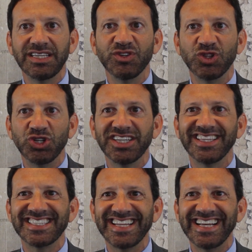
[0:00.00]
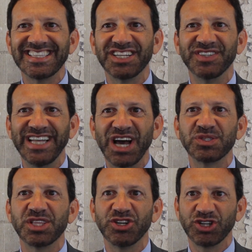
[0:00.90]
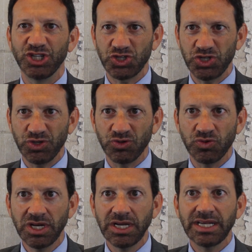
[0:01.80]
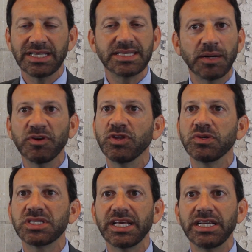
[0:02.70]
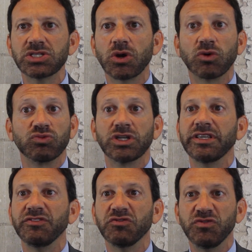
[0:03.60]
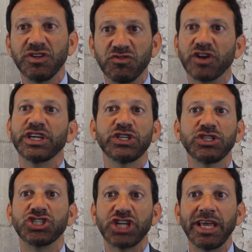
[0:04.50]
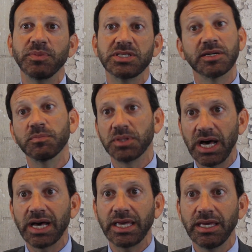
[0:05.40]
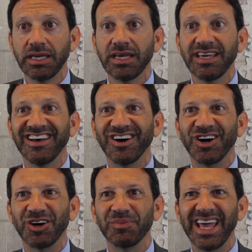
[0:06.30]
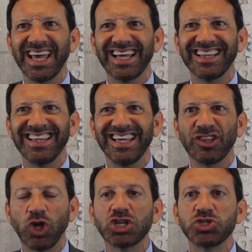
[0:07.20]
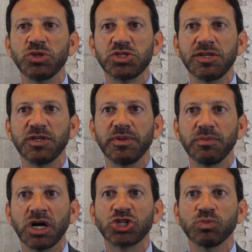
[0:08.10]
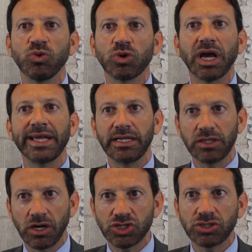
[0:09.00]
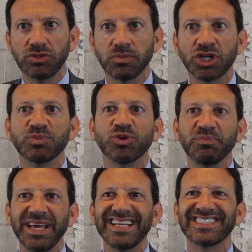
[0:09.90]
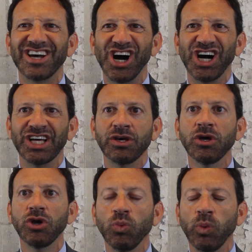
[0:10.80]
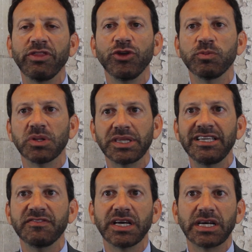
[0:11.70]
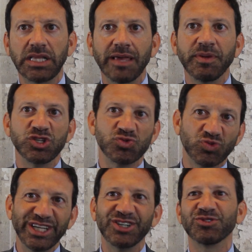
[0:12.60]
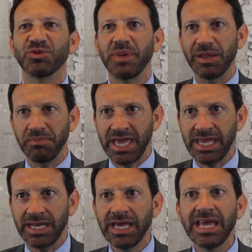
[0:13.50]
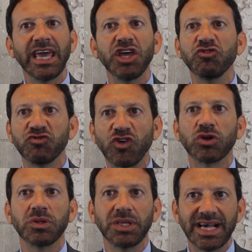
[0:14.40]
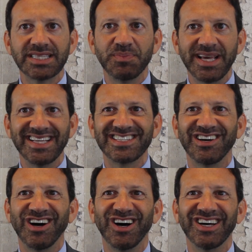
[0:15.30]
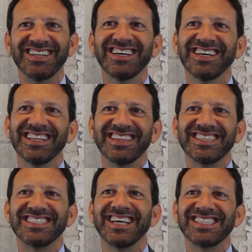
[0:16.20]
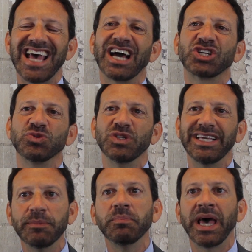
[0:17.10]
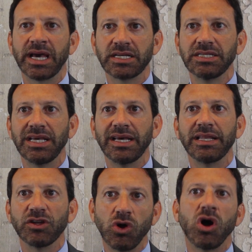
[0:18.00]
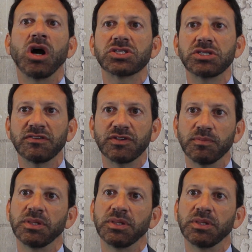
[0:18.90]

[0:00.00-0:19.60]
If you look at the states that have announced that they're going to sue, some of those states are really in very good shape to comply. Um, and the lawsuits seem to be much more ideological, much more based on whether you believe that climate is real or man-made, and far less based on the state's actual impact and the cost of